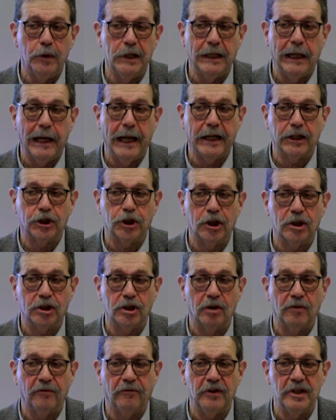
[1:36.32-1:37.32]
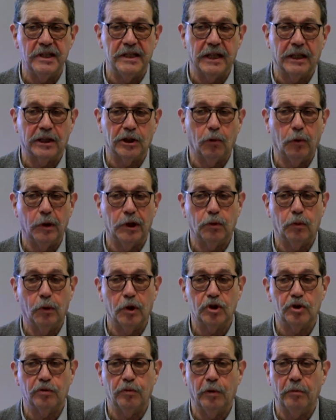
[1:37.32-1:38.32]
read lectures on physics, which
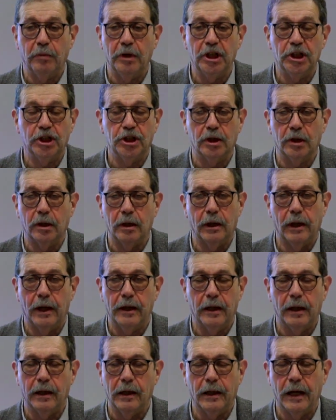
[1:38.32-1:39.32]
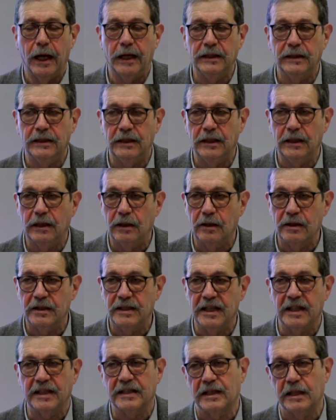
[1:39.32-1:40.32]
was published in
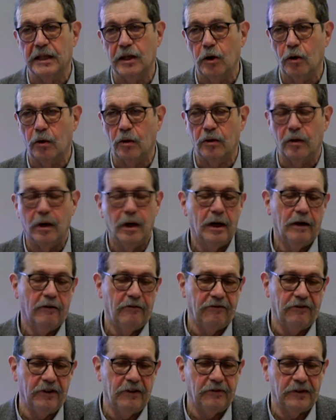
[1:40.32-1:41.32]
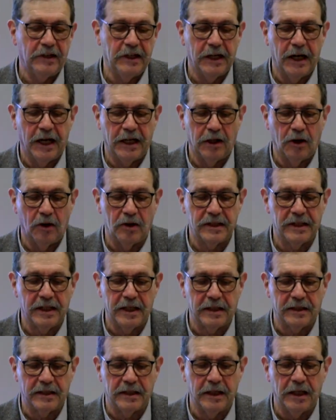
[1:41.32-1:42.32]
1960 or 59 or
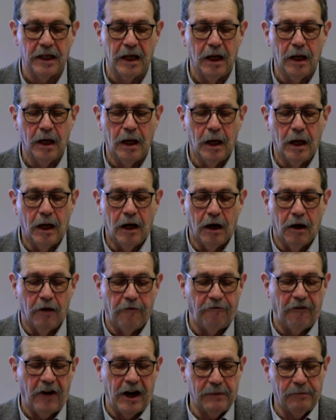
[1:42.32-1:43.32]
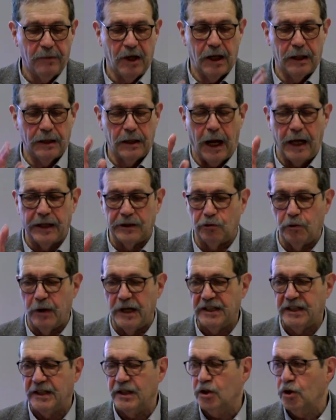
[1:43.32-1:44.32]
60, Feynman
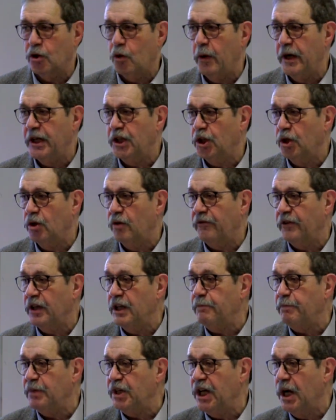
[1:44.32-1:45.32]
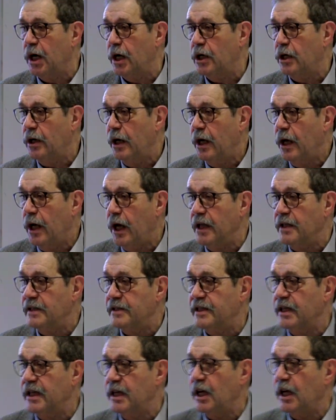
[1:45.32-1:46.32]
addresses the question of EPR
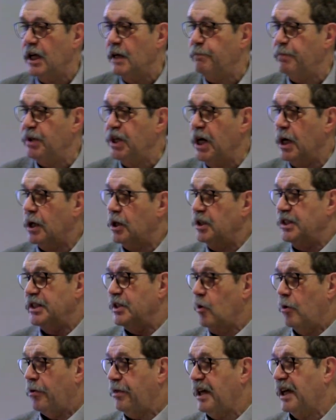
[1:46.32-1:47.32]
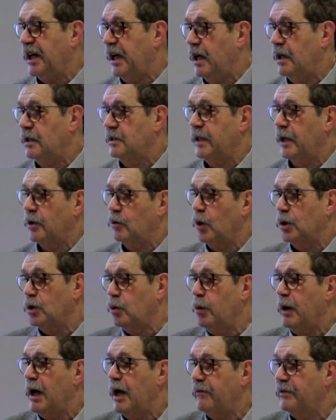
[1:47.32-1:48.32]
and say EPR is nothing else than
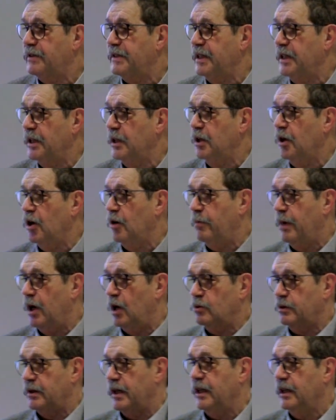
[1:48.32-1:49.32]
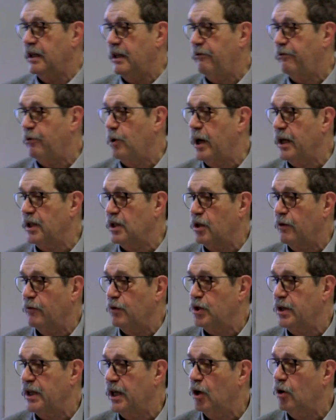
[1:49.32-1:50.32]
what we have seen about interference of
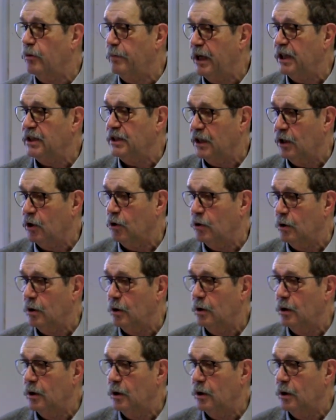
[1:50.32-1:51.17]
a single particle.